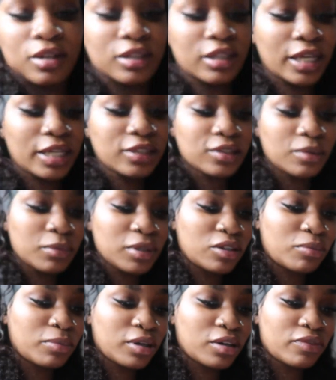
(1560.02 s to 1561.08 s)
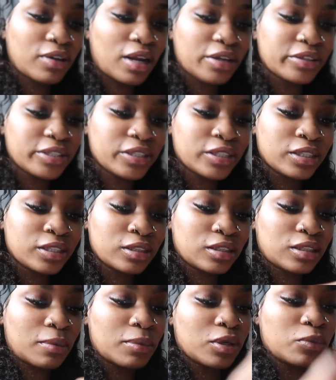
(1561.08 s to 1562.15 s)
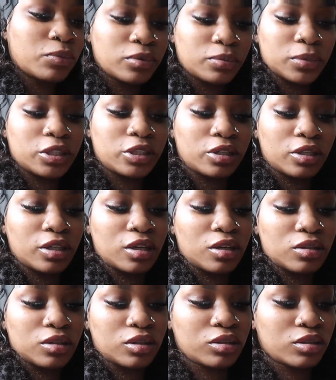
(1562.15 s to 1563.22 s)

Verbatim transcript: these some little butterfly earrings. I'm gonna open them and show y'all.